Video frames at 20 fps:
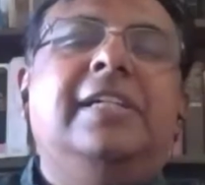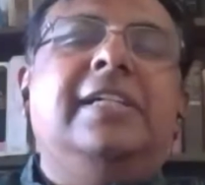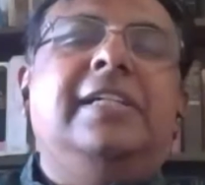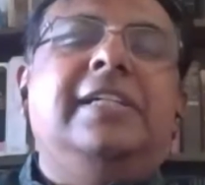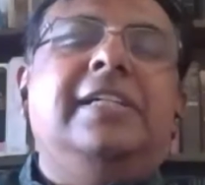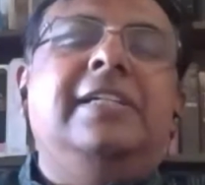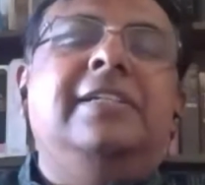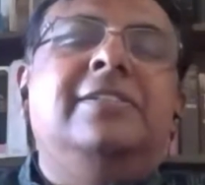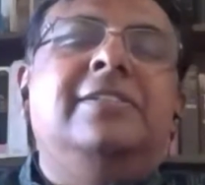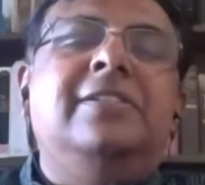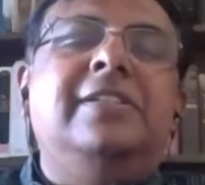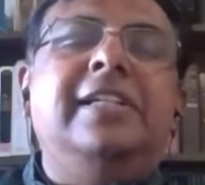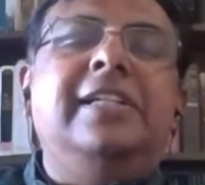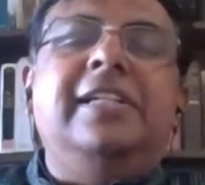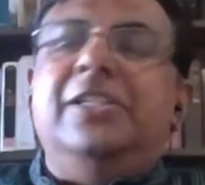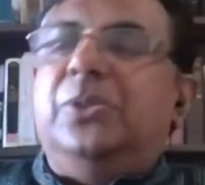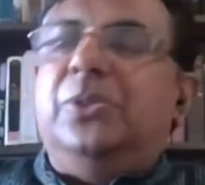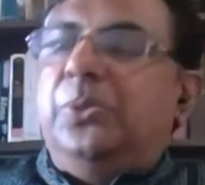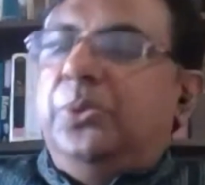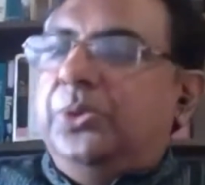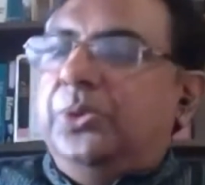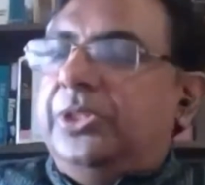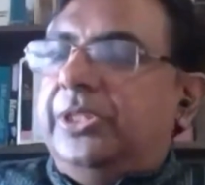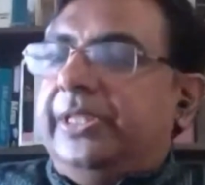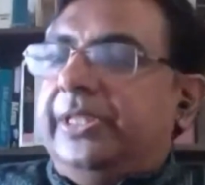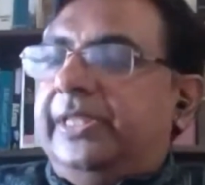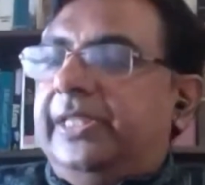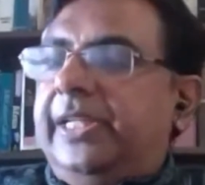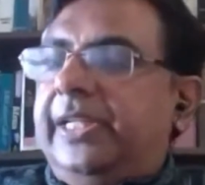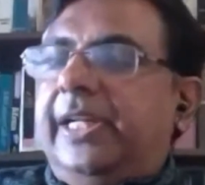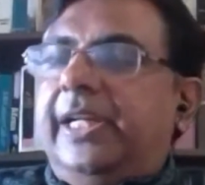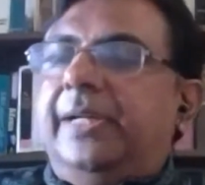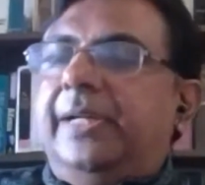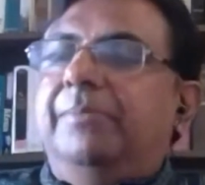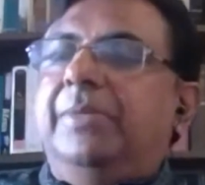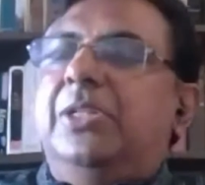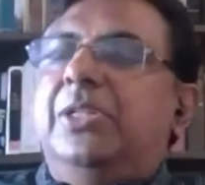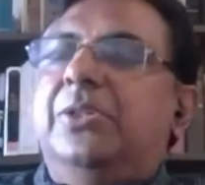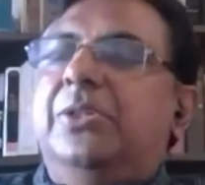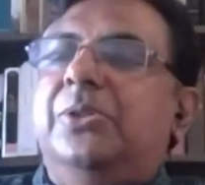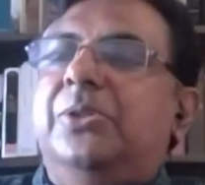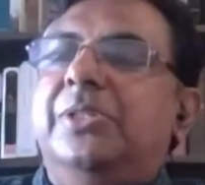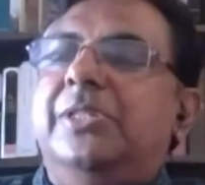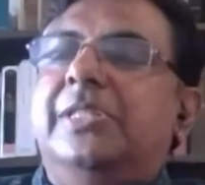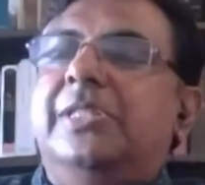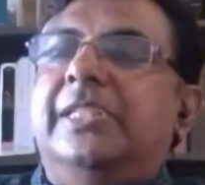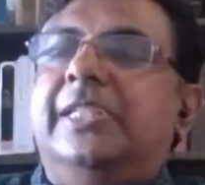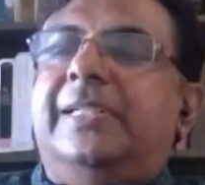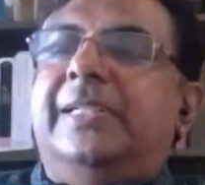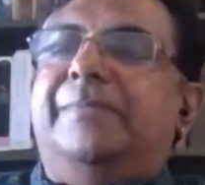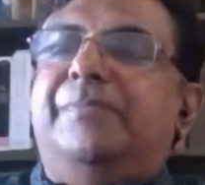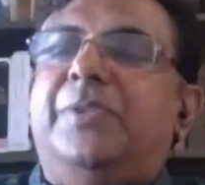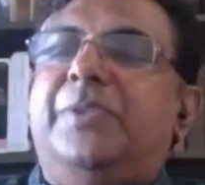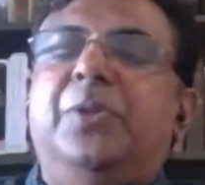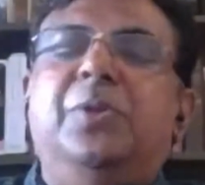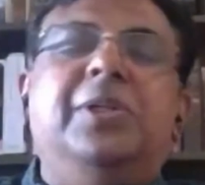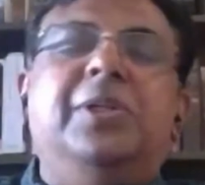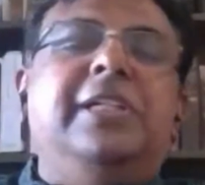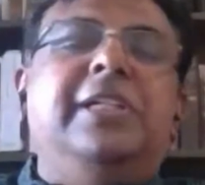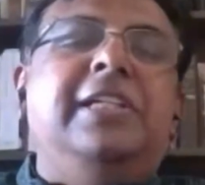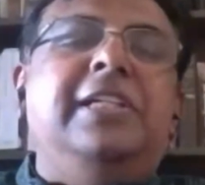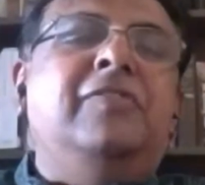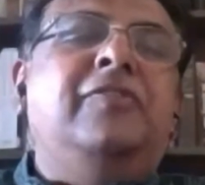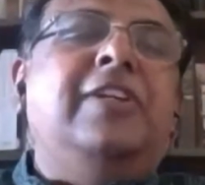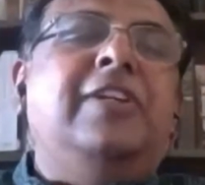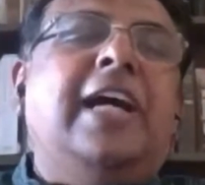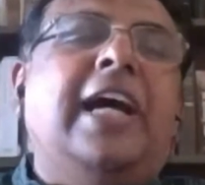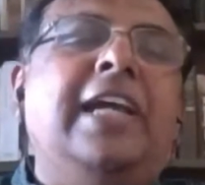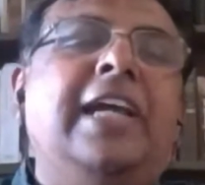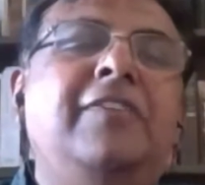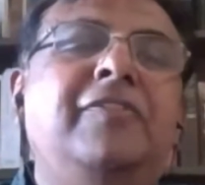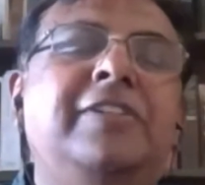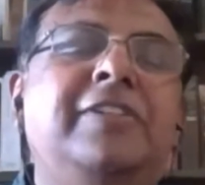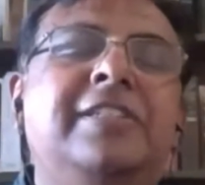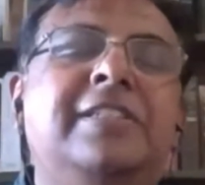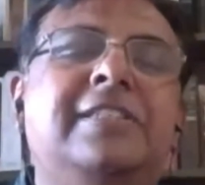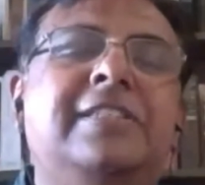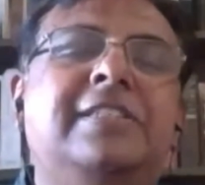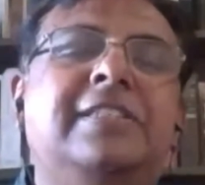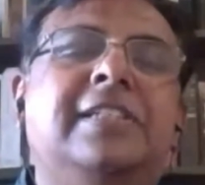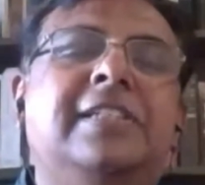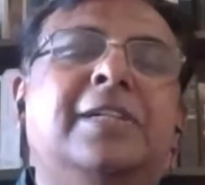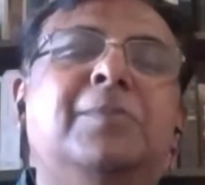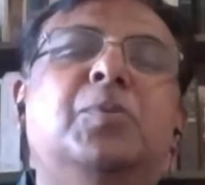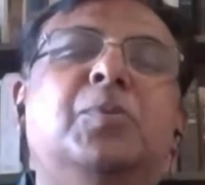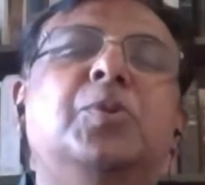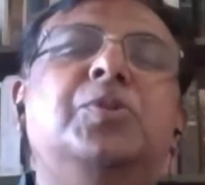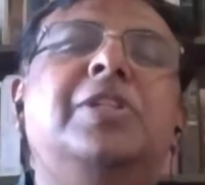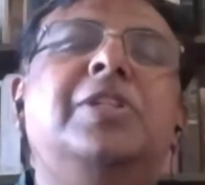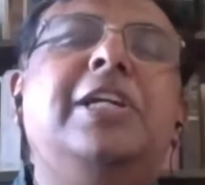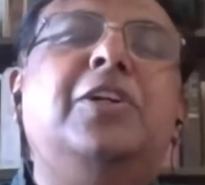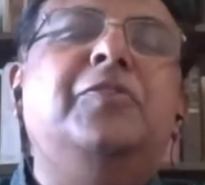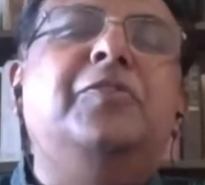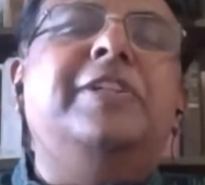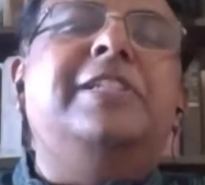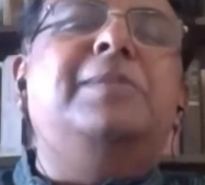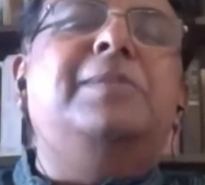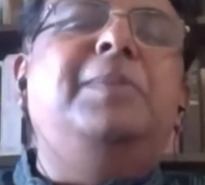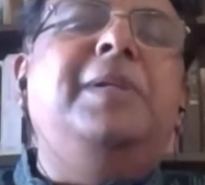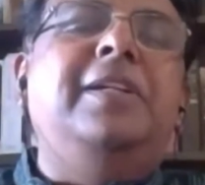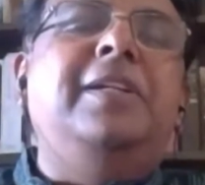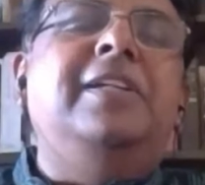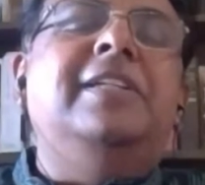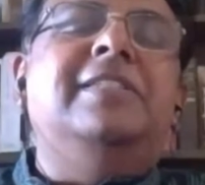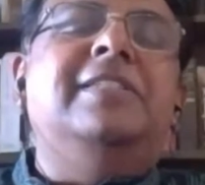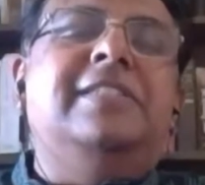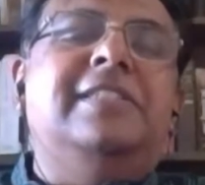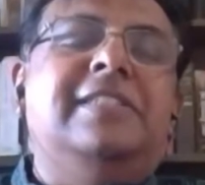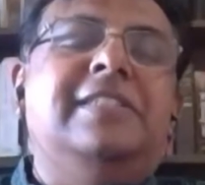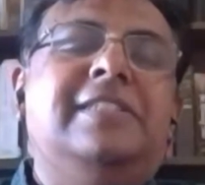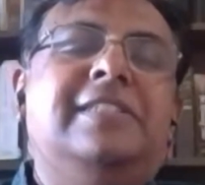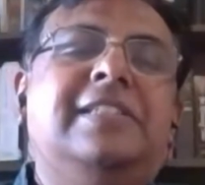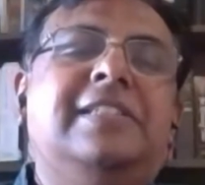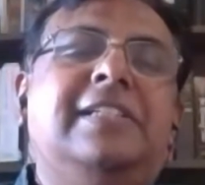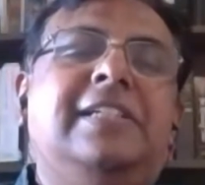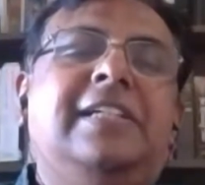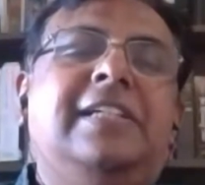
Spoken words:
really crucial because, you know, if life is a mosaic of experiences,